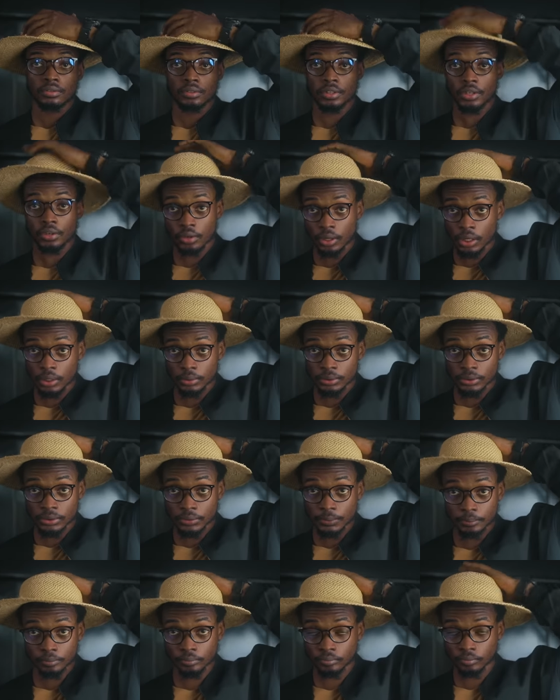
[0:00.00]
You did roll out.
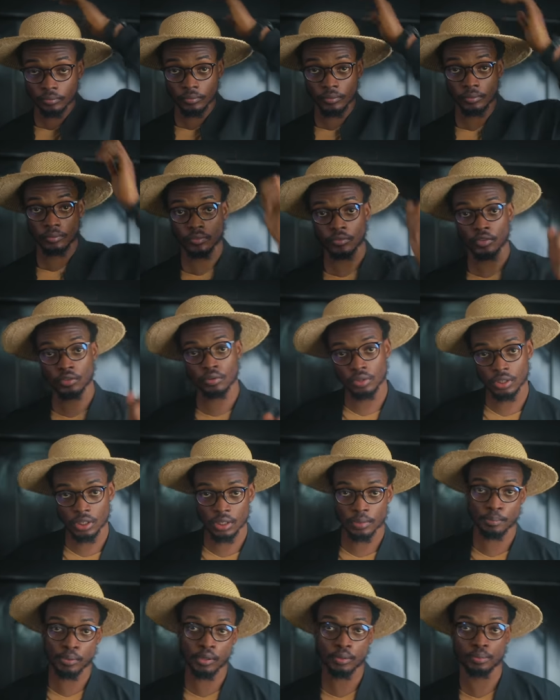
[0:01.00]
You go
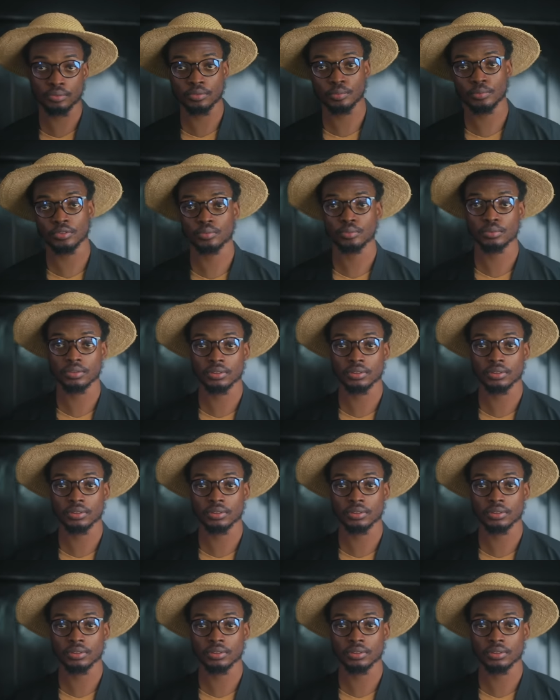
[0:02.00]
to the bop, smash.